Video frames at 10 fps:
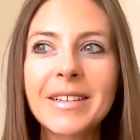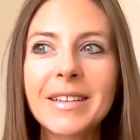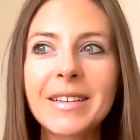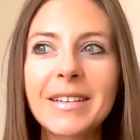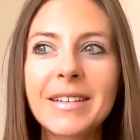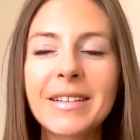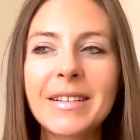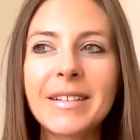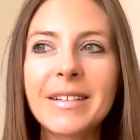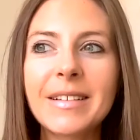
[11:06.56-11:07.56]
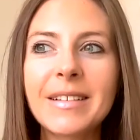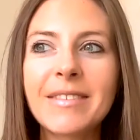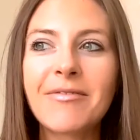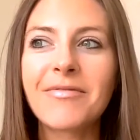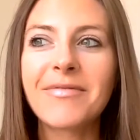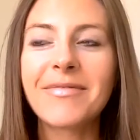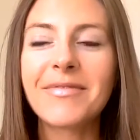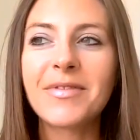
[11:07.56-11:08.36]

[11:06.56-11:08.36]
Nothing is said.